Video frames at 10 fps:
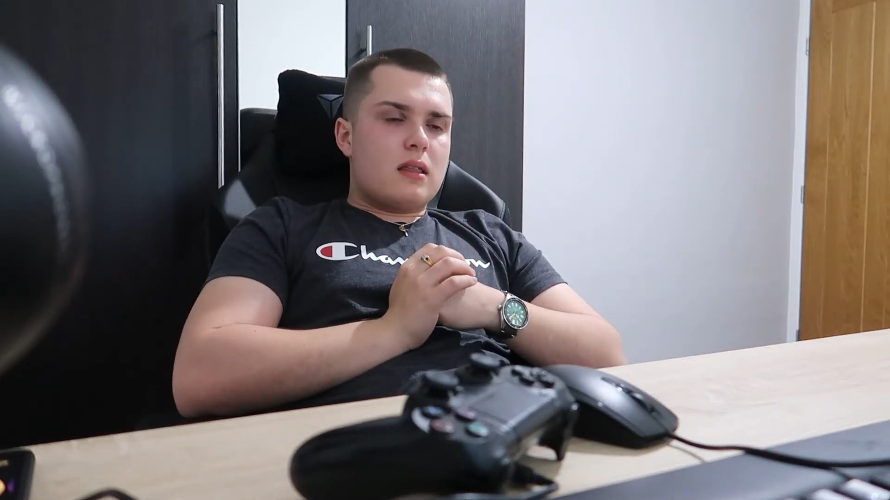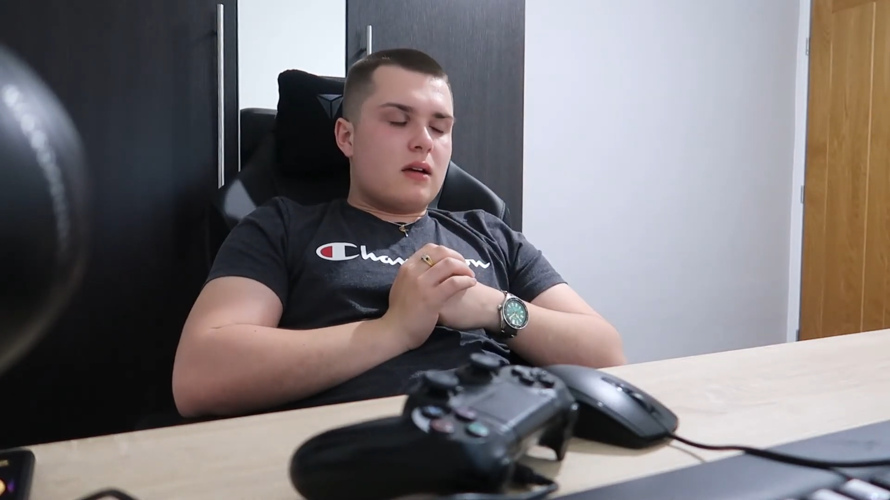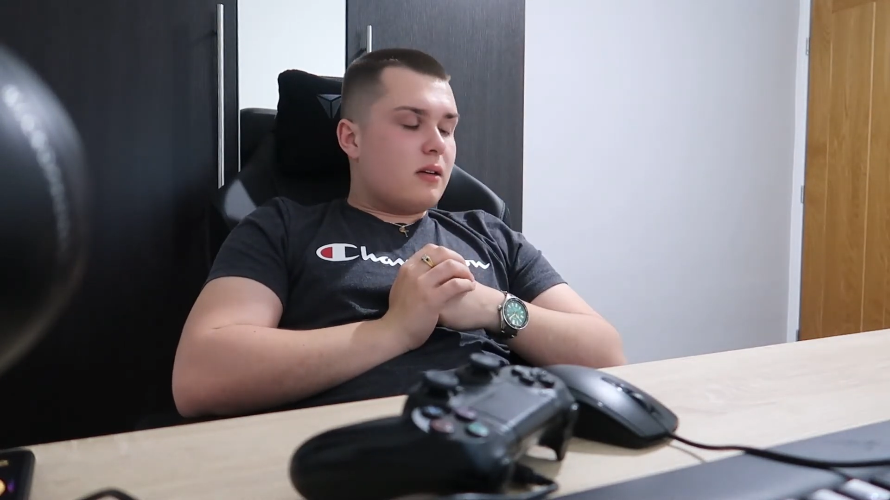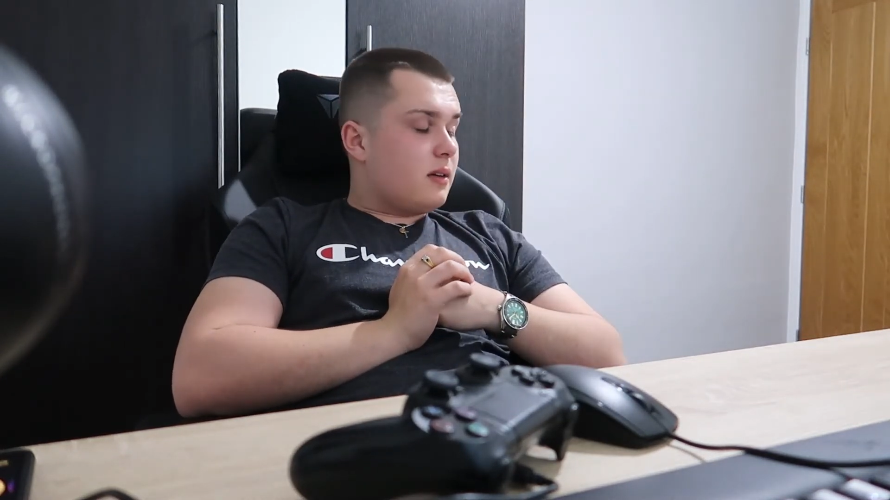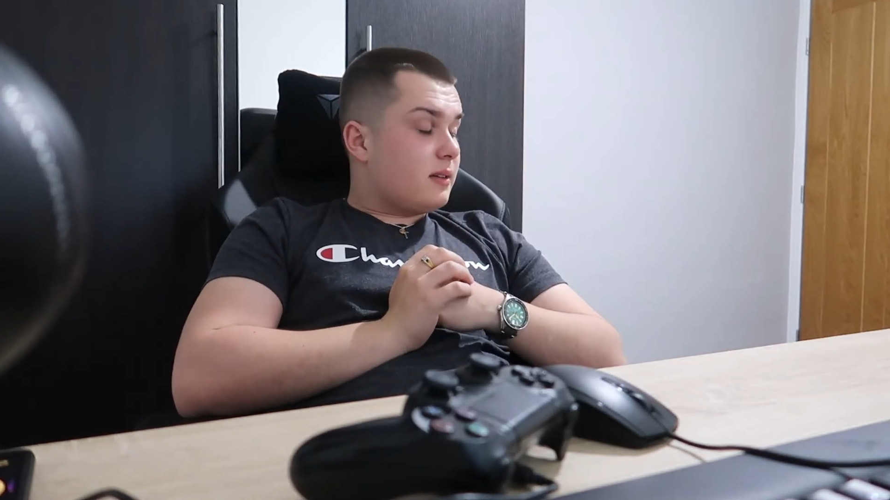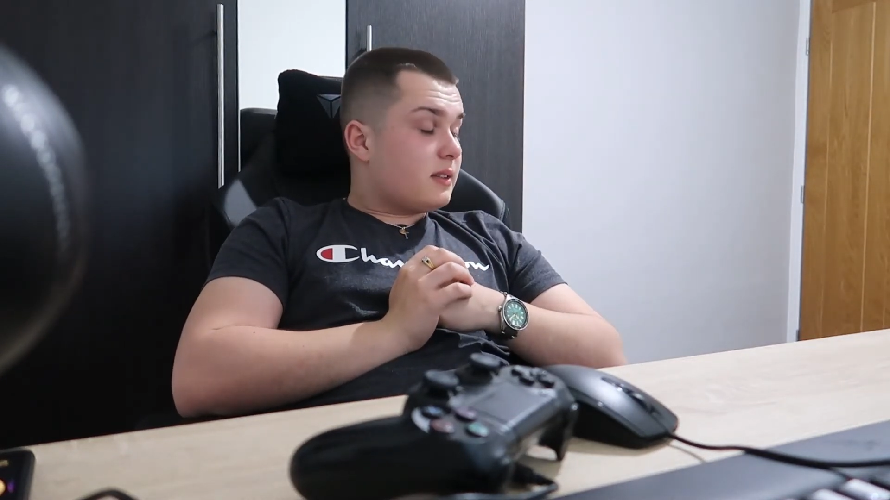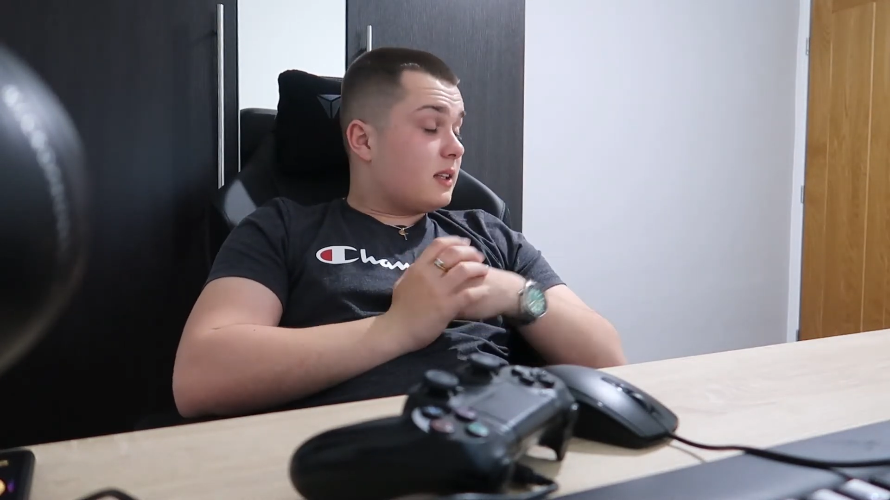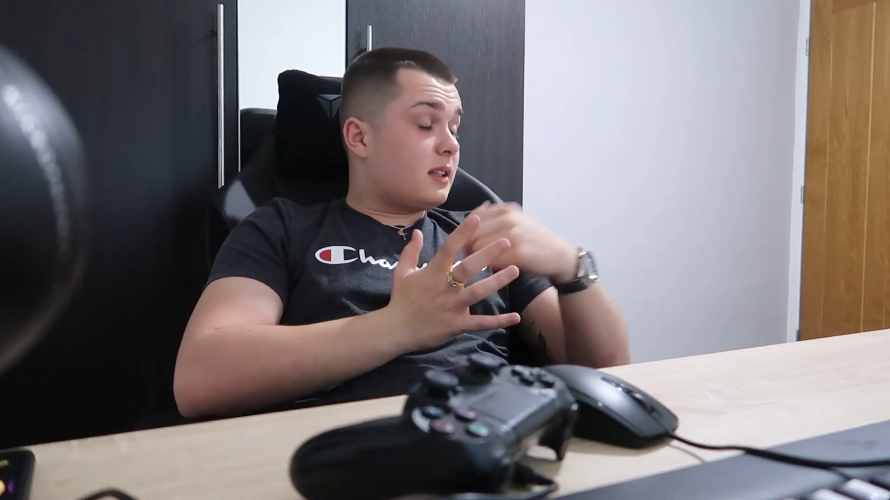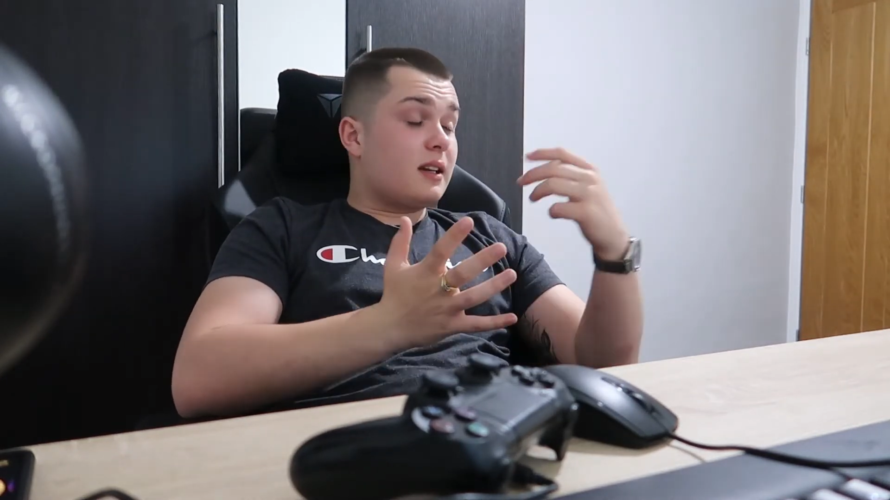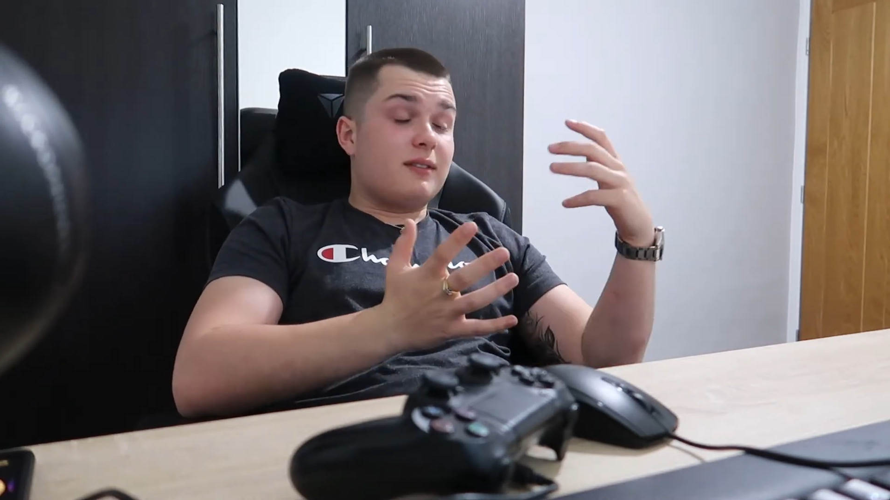I
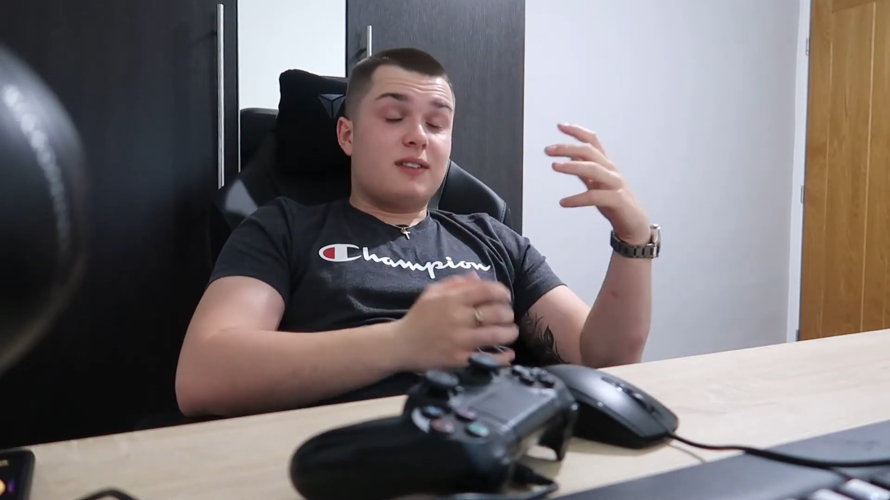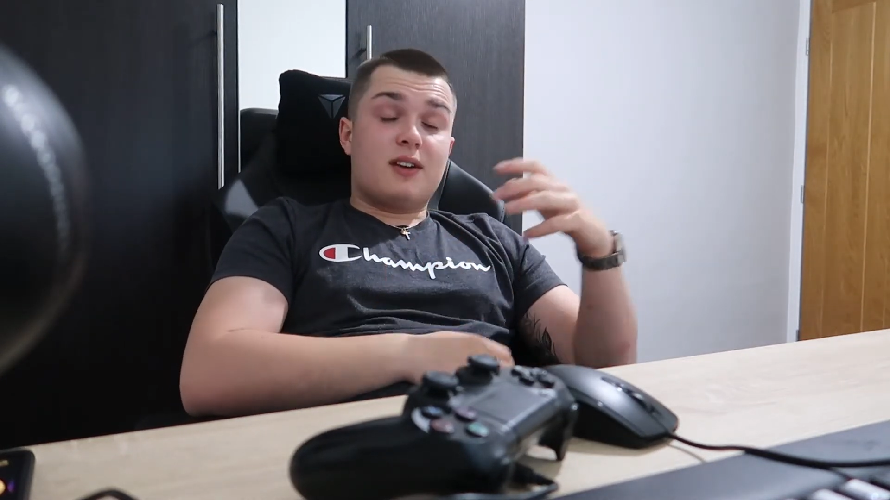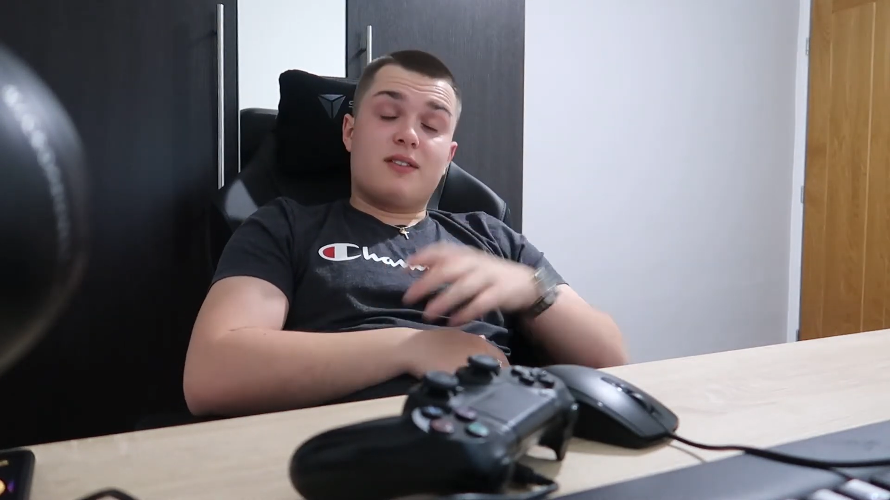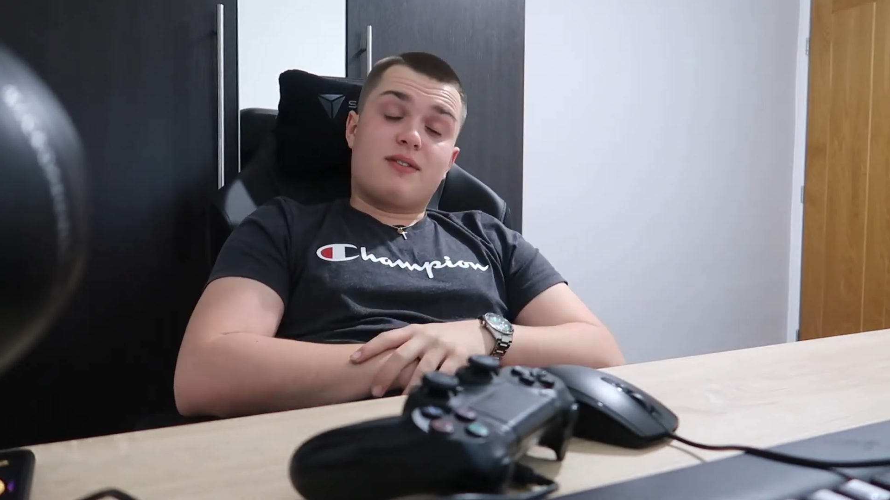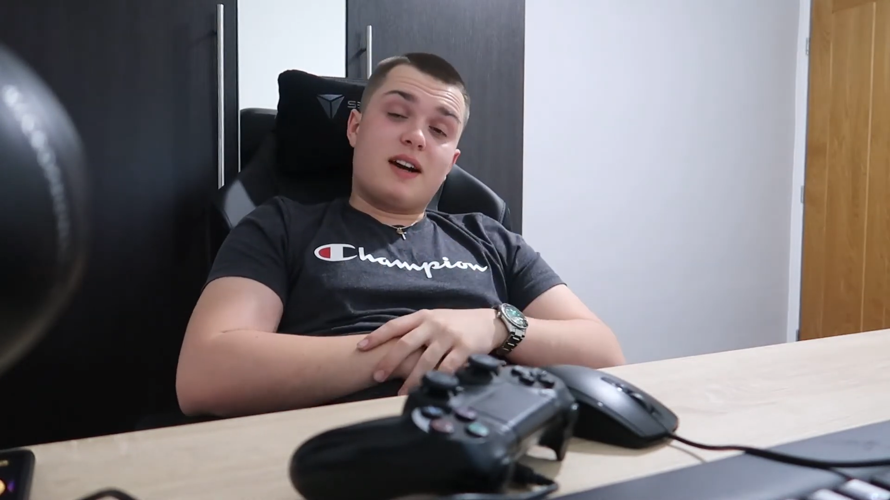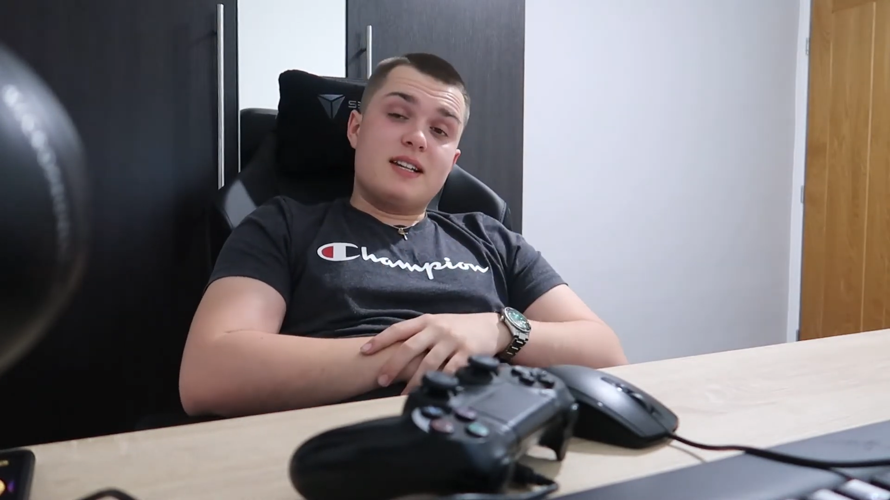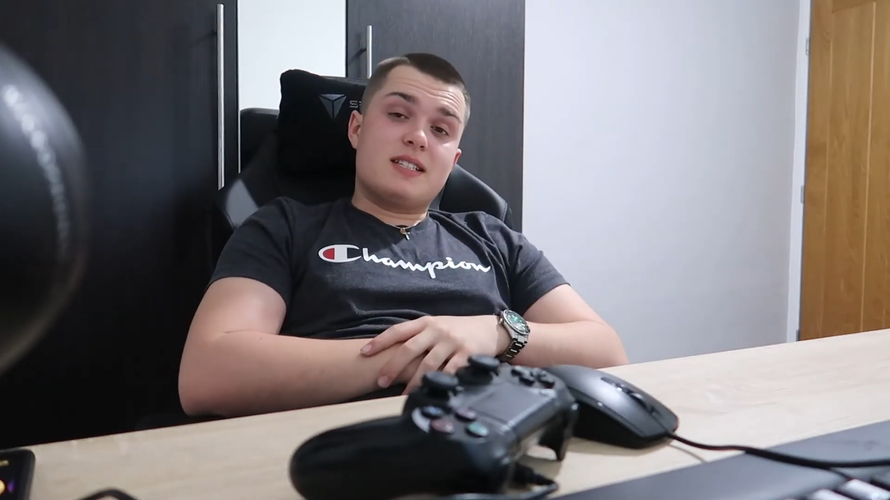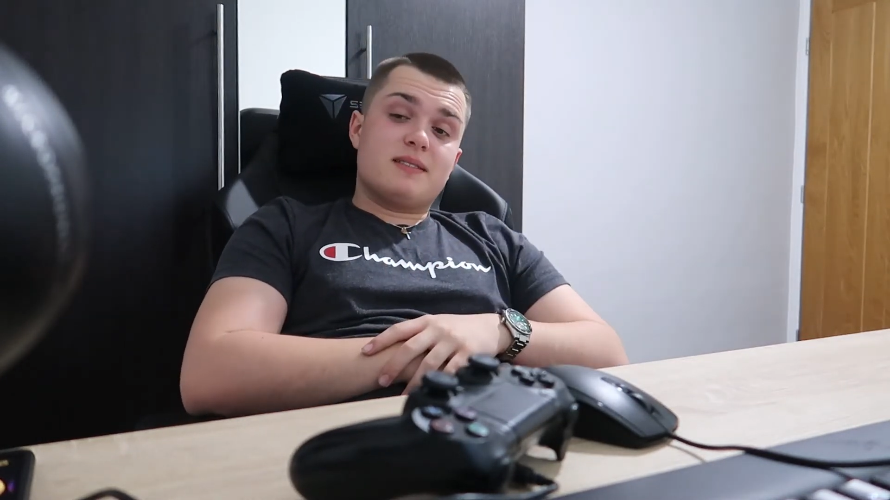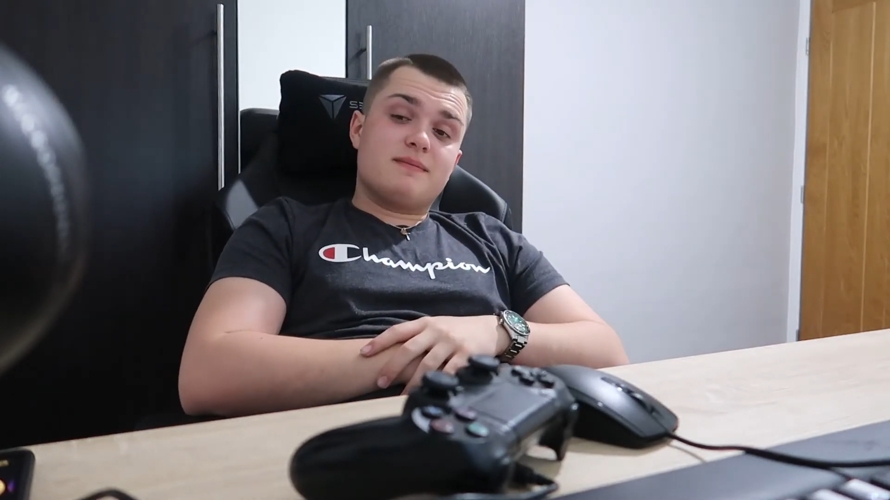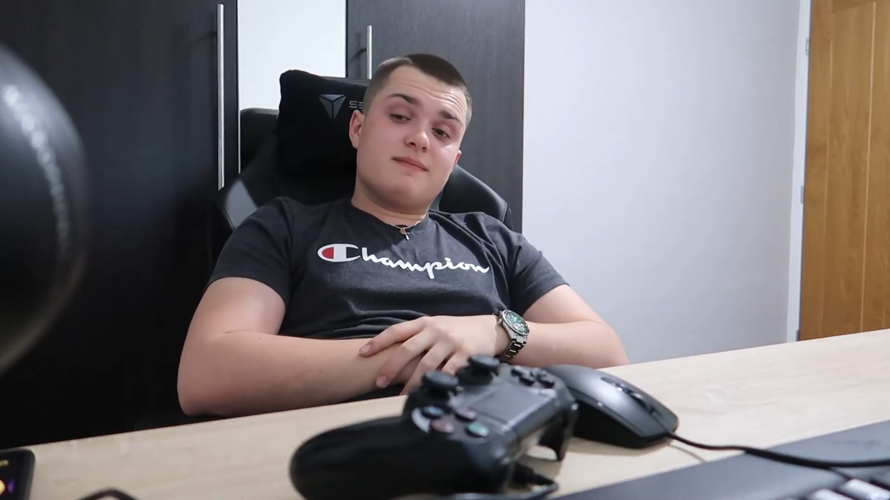don't even know the
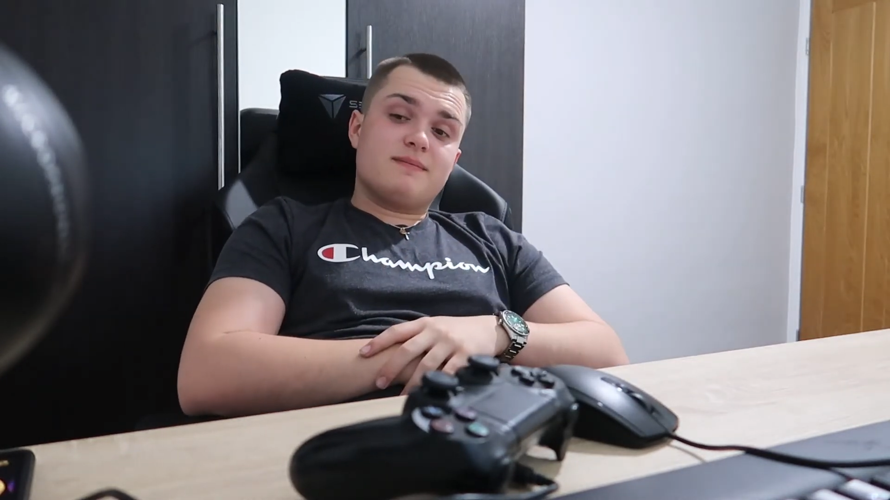phrase.